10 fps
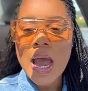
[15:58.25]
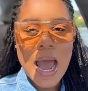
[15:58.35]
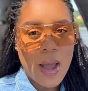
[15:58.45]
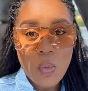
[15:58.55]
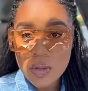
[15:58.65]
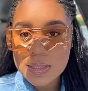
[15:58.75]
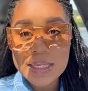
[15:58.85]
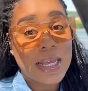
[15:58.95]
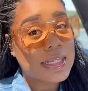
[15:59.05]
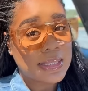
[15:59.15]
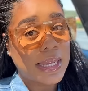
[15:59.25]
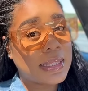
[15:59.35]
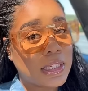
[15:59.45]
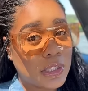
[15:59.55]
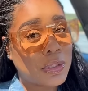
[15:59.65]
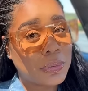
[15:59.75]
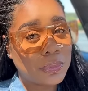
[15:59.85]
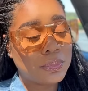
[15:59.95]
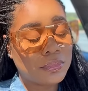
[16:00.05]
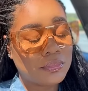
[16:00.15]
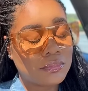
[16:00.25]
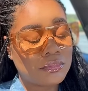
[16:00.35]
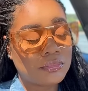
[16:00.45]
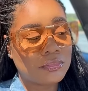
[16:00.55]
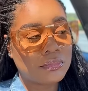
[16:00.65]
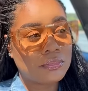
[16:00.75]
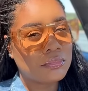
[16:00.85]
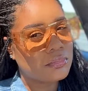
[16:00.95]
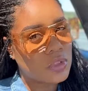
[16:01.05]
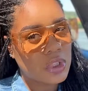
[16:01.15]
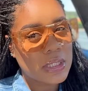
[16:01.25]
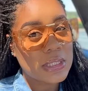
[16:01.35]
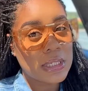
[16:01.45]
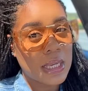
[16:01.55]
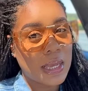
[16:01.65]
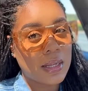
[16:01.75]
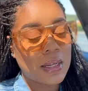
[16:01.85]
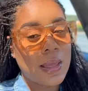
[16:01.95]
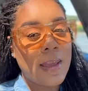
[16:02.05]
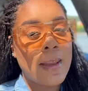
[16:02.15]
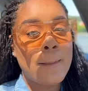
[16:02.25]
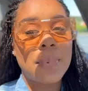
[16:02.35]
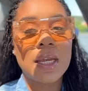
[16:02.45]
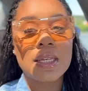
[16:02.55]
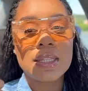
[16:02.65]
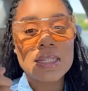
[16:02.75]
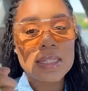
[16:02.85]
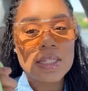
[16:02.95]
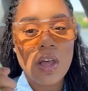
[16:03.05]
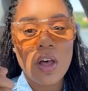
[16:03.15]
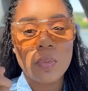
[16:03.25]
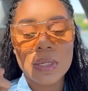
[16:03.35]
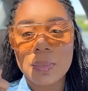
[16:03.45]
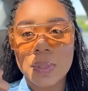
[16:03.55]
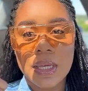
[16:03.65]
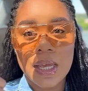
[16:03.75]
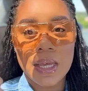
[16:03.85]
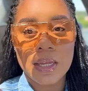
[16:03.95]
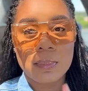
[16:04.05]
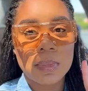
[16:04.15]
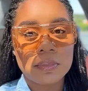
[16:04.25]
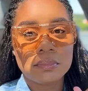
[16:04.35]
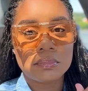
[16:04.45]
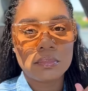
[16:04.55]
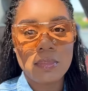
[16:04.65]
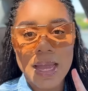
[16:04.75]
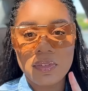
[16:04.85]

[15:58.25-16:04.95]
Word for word: I won't say Stanley who just yet, but this has already become my